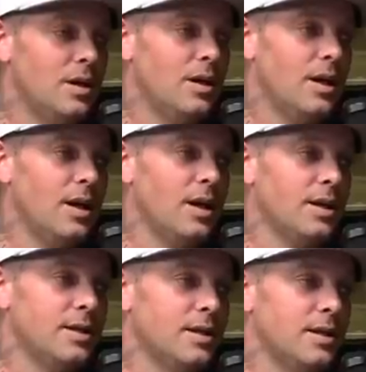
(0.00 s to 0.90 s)

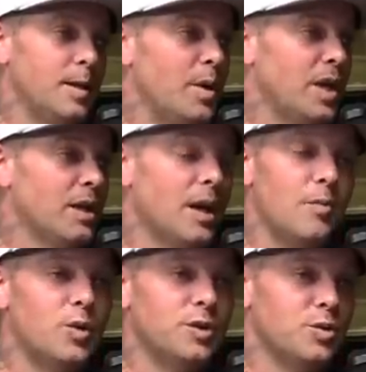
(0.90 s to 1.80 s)
and uh, it made it a lot
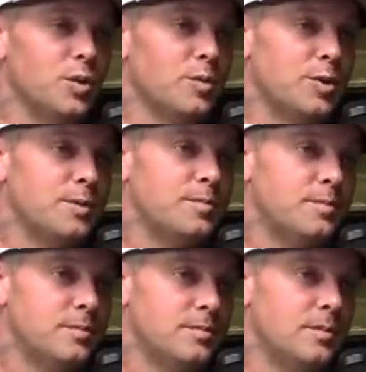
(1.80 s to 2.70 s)
more enjoyable.
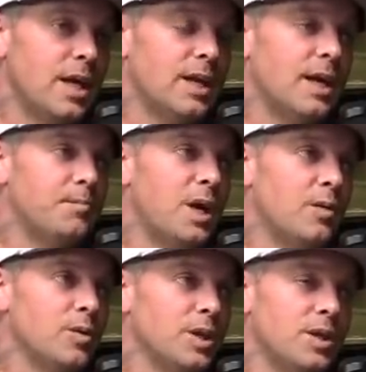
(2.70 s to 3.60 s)
And I'm
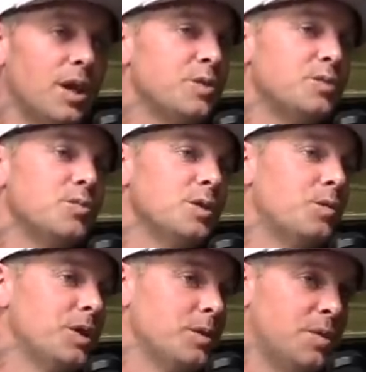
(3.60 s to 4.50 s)
not to, really, yeah. I wasn't really
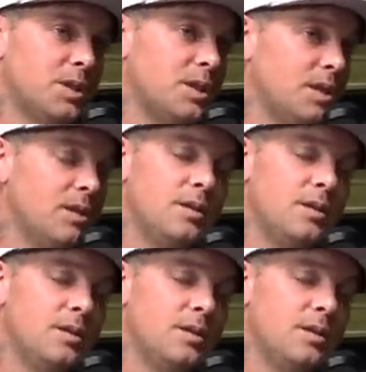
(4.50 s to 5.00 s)
worried about the